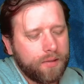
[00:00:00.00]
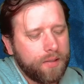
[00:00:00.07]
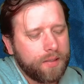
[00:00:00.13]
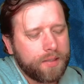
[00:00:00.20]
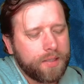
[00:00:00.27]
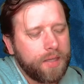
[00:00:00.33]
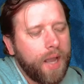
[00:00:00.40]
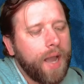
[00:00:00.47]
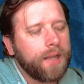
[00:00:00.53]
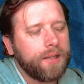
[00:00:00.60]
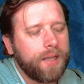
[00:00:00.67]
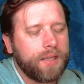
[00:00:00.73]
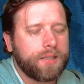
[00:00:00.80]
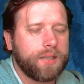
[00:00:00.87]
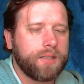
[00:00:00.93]
it's not
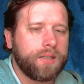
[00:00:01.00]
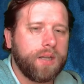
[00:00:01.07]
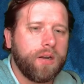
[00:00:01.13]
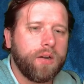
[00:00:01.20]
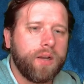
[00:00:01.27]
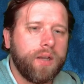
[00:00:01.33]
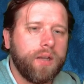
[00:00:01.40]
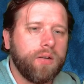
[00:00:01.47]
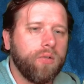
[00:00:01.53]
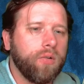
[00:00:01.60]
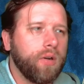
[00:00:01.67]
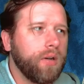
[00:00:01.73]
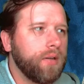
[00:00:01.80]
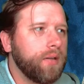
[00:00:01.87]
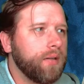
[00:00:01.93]
necessary in
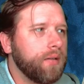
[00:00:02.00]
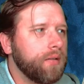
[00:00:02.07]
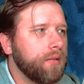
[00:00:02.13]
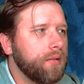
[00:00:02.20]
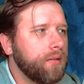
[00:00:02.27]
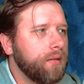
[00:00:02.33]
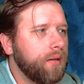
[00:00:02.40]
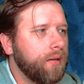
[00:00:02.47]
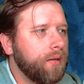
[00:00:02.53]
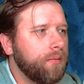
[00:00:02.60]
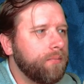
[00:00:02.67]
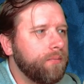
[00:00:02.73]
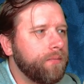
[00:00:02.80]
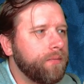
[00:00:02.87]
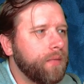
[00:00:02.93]
order to
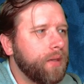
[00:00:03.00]
um,